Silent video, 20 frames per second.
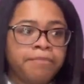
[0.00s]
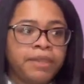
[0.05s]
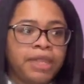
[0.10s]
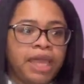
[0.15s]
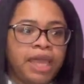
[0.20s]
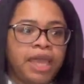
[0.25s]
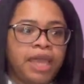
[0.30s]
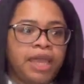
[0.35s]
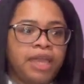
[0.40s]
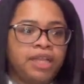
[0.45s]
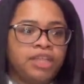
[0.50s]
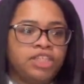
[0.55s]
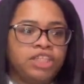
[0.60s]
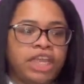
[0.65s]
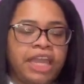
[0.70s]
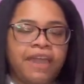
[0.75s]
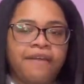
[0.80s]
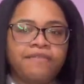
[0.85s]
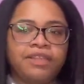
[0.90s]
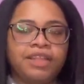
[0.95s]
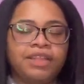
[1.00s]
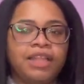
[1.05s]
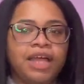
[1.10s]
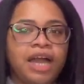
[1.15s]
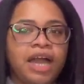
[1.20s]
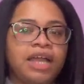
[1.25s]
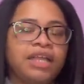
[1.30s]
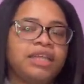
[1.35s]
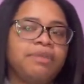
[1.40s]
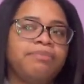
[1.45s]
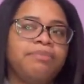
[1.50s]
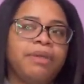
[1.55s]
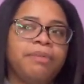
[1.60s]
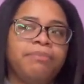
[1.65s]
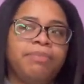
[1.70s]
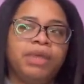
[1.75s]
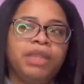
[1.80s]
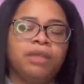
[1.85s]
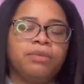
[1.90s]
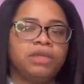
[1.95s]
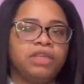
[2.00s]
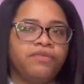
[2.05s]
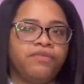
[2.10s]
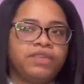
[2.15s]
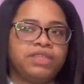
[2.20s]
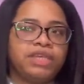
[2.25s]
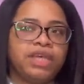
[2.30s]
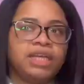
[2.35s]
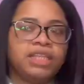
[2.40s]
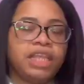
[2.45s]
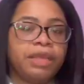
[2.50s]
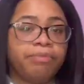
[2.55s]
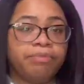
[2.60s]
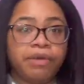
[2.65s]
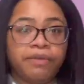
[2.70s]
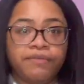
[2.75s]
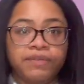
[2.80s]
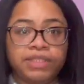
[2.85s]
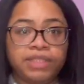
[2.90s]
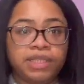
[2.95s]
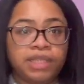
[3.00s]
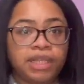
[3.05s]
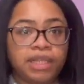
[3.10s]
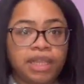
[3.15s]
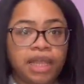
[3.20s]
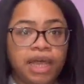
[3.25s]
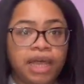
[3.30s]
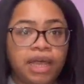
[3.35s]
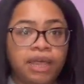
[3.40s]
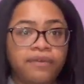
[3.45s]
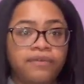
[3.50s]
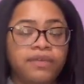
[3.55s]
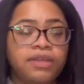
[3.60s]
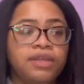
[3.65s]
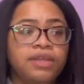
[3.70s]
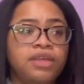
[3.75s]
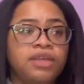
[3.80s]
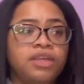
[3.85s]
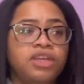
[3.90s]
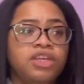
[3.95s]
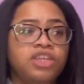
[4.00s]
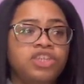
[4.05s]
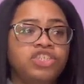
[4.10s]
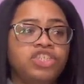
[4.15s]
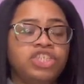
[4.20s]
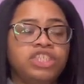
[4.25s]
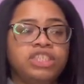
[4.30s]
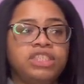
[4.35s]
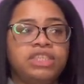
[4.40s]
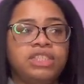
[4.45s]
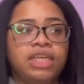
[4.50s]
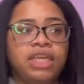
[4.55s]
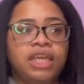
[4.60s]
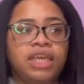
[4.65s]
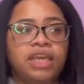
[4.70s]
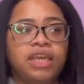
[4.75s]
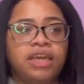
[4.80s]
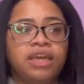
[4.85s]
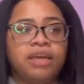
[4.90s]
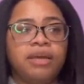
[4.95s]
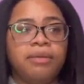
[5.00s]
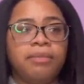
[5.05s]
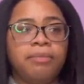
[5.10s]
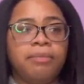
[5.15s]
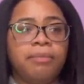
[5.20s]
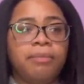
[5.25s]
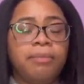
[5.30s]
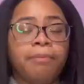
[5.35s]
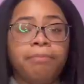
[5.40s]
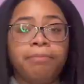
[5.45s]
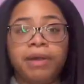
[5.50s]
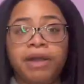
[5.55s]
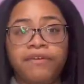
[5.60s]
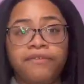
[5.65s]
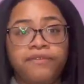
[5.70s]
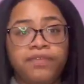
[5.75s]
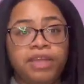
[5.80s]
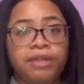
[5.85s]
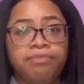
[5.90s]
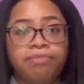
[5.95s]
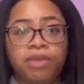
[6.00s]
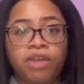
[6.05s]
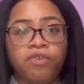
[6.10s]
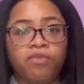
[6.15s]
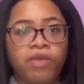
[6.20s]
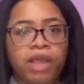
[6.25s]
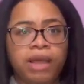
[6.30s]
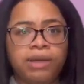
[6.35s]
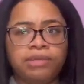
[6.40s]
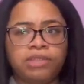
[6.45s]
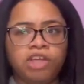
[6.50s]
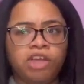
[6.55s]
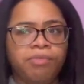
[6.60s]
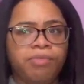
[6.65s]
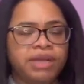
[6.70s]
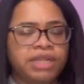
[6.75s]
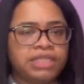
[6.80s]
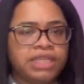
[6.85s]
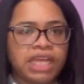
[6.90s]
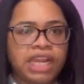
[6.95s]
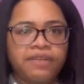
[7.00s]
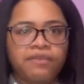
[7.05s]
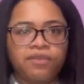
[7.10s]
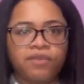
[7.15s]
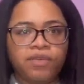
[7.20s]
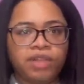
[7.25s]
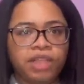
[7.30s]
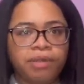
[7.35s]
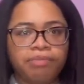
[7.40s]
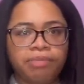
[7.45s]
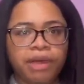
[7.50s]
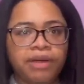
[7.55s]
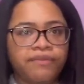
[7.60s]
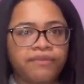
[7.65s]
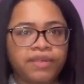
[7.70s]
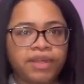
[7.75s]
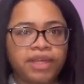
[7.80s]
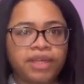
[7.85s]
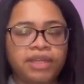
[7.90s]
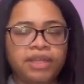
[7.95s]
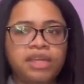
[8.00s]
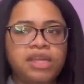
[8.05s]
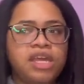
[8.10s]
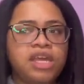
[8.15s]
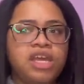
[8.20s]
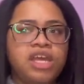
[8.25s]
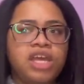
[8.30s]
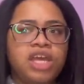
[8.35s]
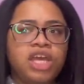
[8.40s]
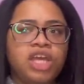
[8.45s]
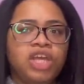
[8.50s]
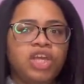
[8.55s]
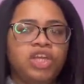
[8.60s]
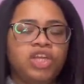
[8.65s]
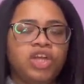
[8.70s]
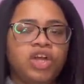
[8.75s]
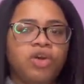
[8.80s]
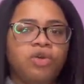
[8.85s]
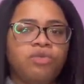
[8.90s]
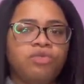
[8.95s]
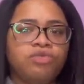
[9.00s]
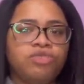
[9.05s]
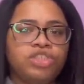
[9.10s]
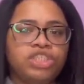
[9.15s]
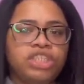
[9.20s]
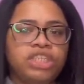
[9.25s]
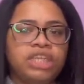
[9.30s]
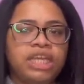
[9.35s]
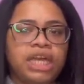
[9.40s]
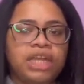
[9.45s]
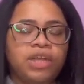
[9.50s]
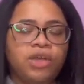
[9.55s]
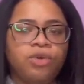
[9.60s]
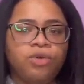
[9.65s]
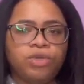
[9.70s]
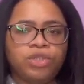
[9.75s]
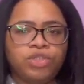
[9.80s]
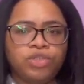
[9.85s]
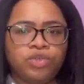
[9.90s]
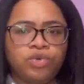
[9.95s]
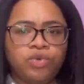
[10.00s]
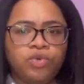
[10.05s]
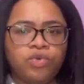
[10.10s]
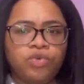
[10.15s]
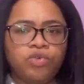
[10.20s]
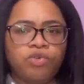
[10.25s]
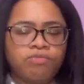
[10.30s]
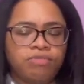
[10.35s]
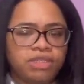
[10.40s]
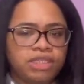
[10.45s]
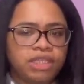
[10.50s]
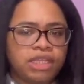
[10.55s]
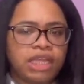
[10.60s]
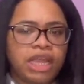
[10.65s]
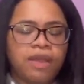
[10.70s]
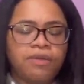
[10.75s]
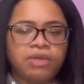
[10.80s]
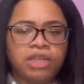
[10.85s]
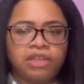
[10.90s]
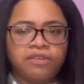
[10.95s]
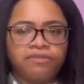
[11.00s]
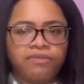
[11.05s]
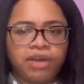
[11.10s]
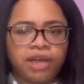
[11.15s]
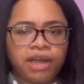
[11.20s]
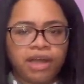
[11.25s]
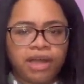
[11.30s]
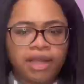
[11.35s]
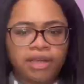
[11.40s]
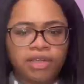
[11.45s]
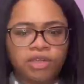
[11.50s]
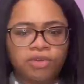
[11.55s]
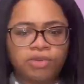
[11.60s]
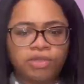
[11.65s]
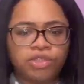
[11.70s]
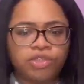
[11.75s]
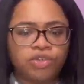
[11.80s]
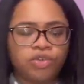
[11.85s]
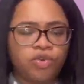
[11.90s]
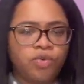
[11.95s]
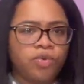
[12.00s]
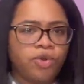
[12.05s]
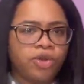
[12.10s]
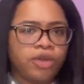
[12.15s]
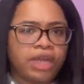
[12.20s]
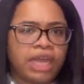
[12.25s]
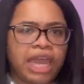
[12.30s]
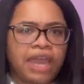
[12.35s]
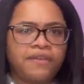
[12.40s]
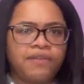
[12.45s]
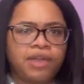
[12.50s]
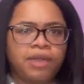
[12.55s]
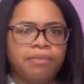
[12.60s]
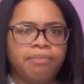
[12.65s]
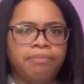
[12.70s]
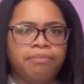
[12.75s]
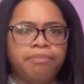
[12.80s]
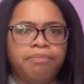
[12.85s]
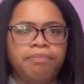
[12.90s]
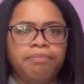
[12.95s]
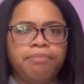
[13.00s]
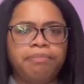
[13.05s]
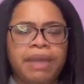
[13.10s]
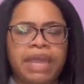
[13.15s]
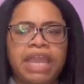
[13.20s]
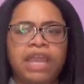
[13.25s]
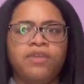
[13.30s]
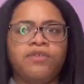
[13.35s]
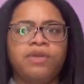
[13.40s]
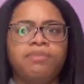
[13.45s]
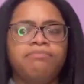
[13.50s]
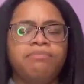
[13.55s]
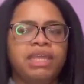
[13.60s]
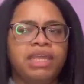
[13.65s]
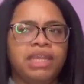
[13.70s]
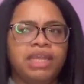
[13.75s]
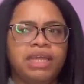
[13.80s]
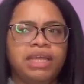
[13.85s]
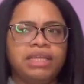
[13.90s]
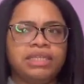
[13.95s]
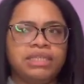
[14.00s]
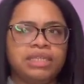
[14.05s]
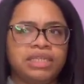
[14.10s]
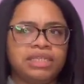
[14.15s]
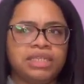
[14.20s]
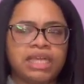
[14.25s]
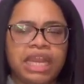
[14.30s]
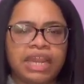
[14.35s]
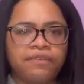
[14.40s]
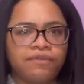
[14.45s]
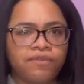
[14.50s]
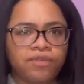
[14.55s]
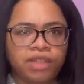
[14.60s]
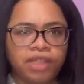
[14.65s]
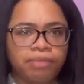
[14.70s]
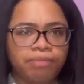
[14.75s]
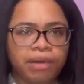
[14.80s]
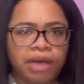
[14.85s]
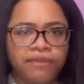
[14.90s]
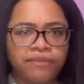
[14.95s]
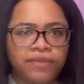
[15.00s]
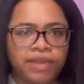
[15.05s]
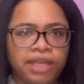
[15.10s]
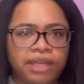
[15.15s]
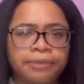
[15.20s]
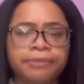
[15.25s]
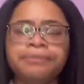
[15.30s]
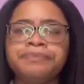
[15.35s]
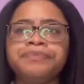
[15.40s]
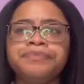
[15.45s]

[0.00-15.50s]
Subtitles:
And they have to lie and paint this facade that Buffy's still alive. She's seeing Buffy be around her, but it's not even really Buffy. You know, she got to go to school and pretend like everything's fine, doing schoolwork, having parent meetings, and it's not even really Buffy.